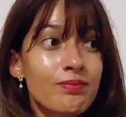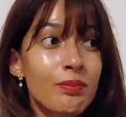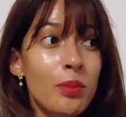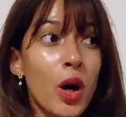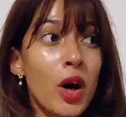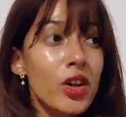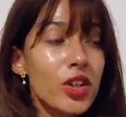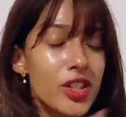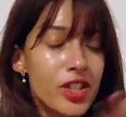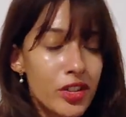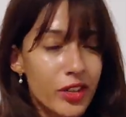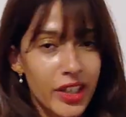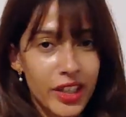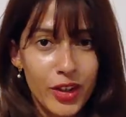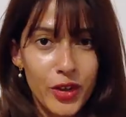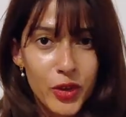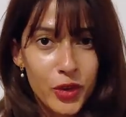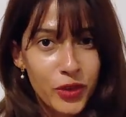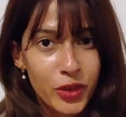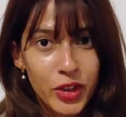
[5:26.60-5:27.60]
pondering
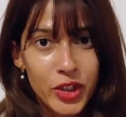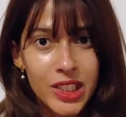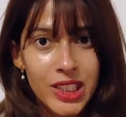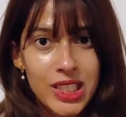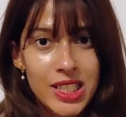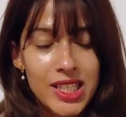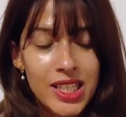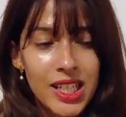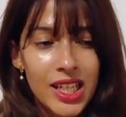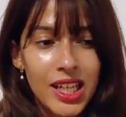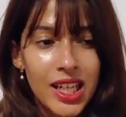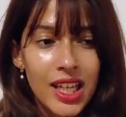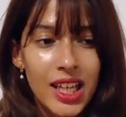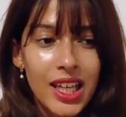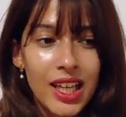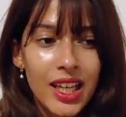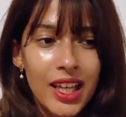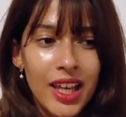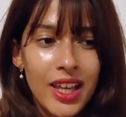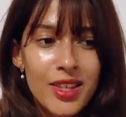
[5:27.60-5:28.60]
over it,
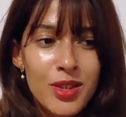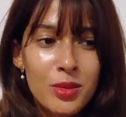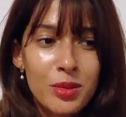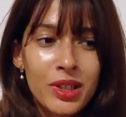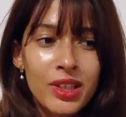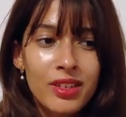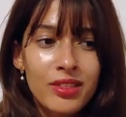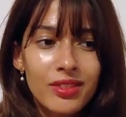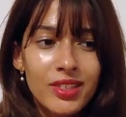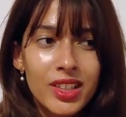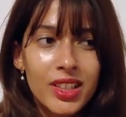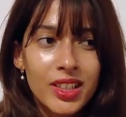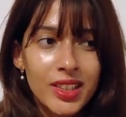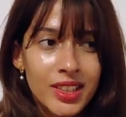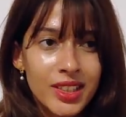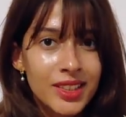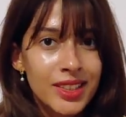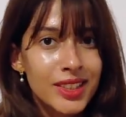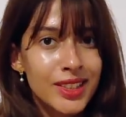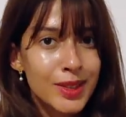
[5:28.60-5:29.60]
is one of the
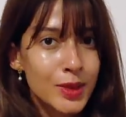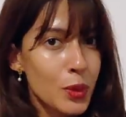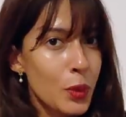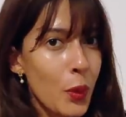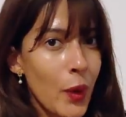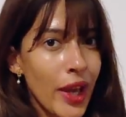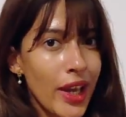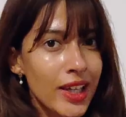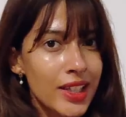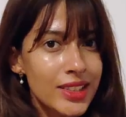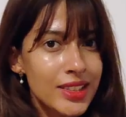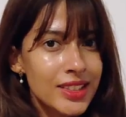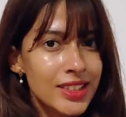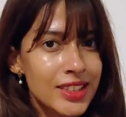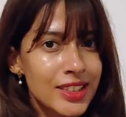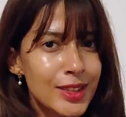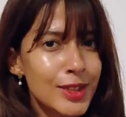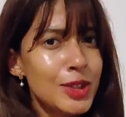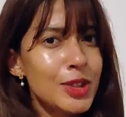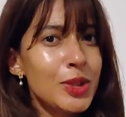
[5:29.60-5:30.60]
easiest
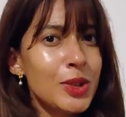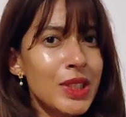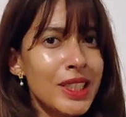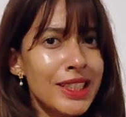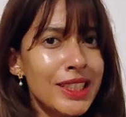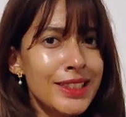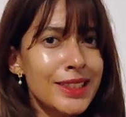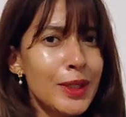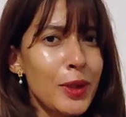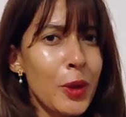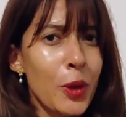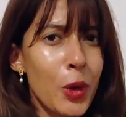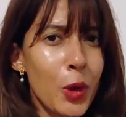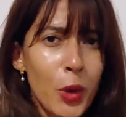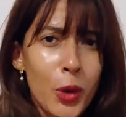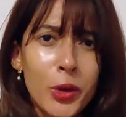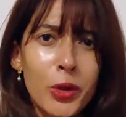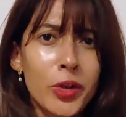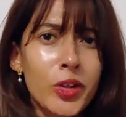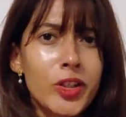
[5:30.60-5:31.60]
ways to ease the
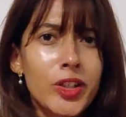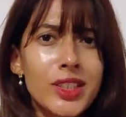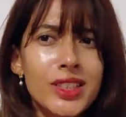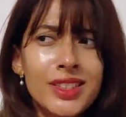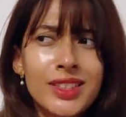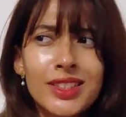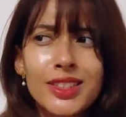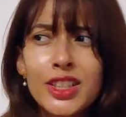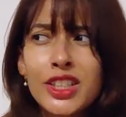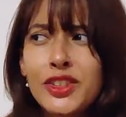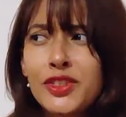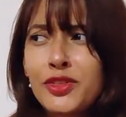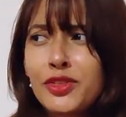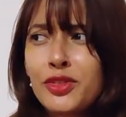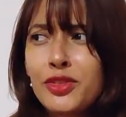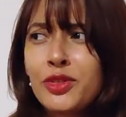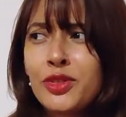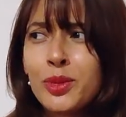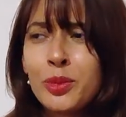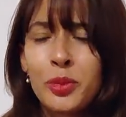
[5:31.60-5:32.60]
horrors of
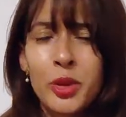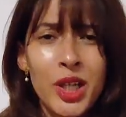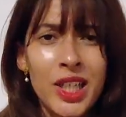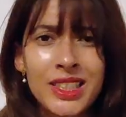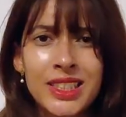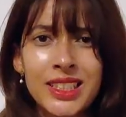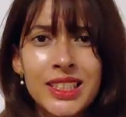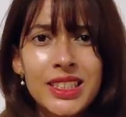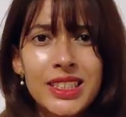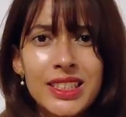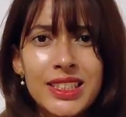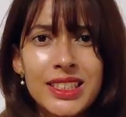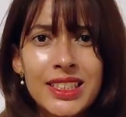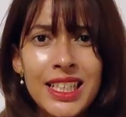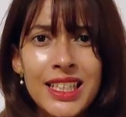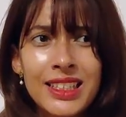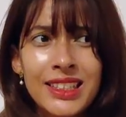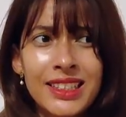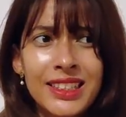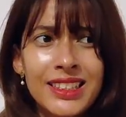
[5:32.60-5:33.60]
the present
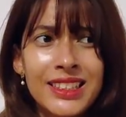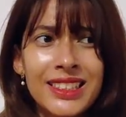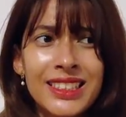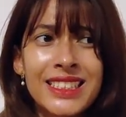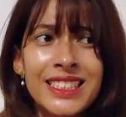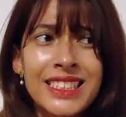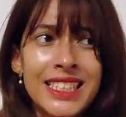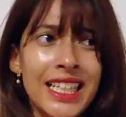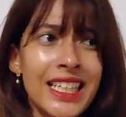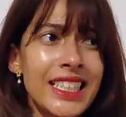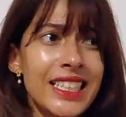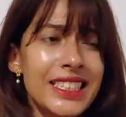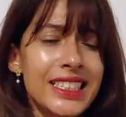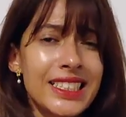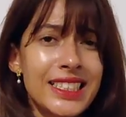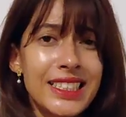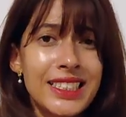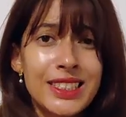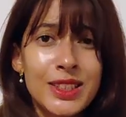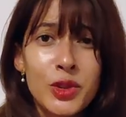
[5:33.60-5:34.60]
and the
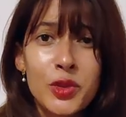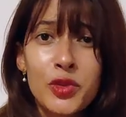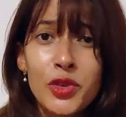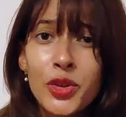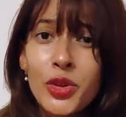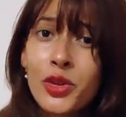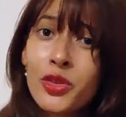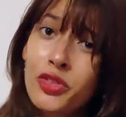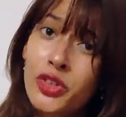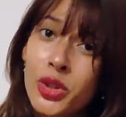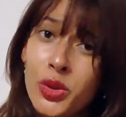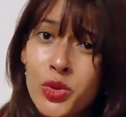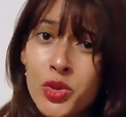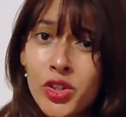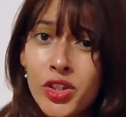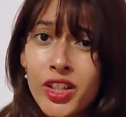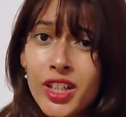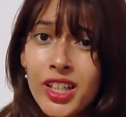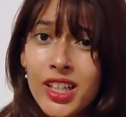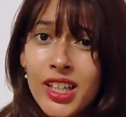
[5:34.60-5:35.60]
anxieties over the
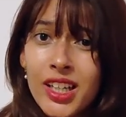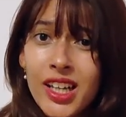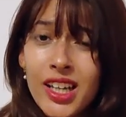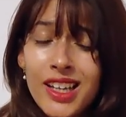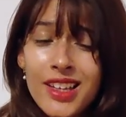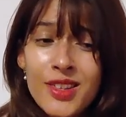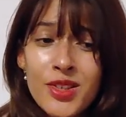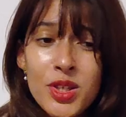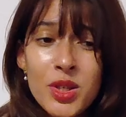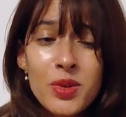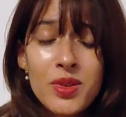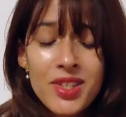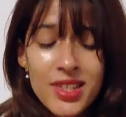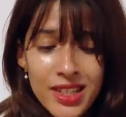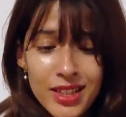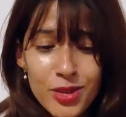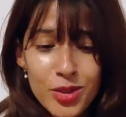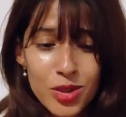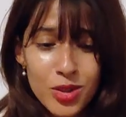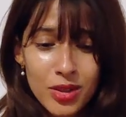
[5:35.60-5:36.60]
future. So
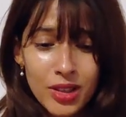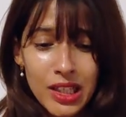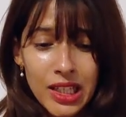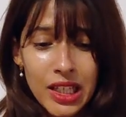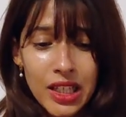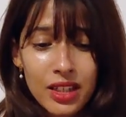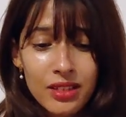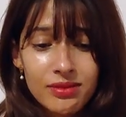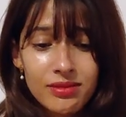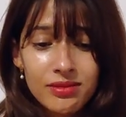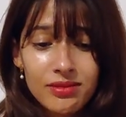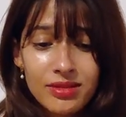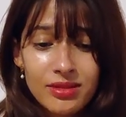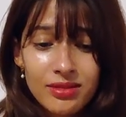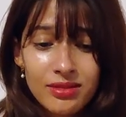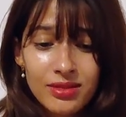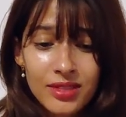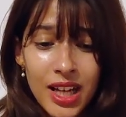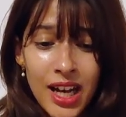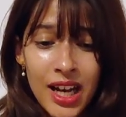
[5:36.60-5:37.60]
essentially,
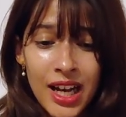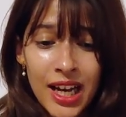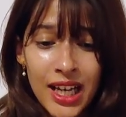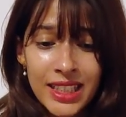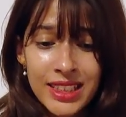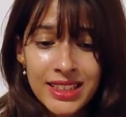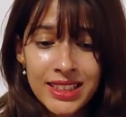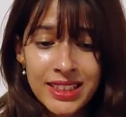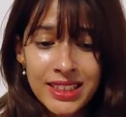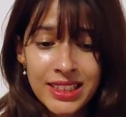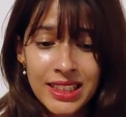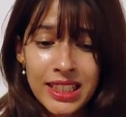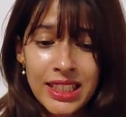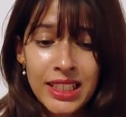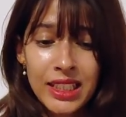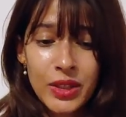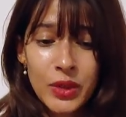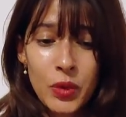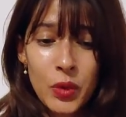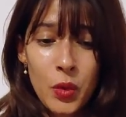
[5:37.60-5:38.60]
I
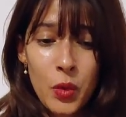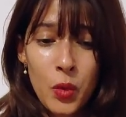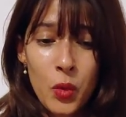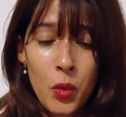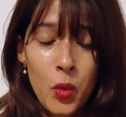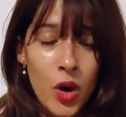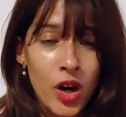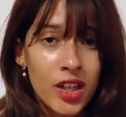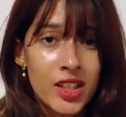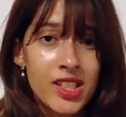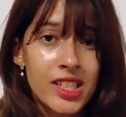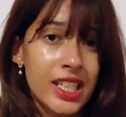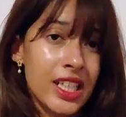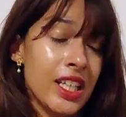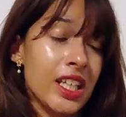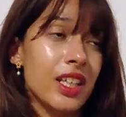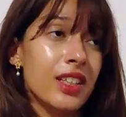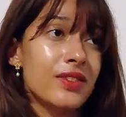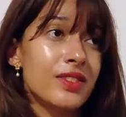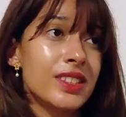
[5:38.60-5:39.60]
see what
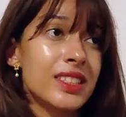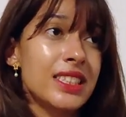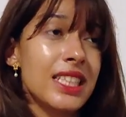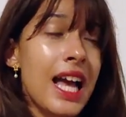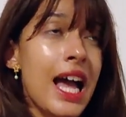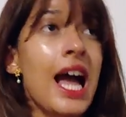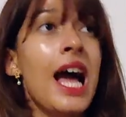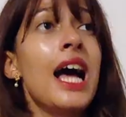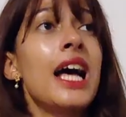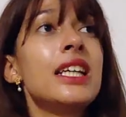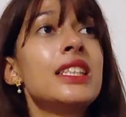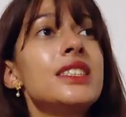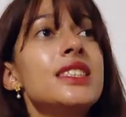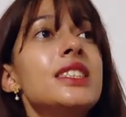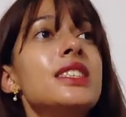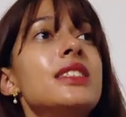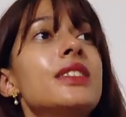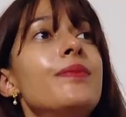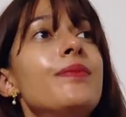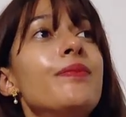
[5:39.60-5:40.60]
ifs
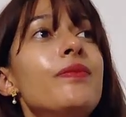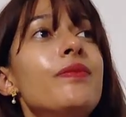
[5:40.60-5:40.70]
as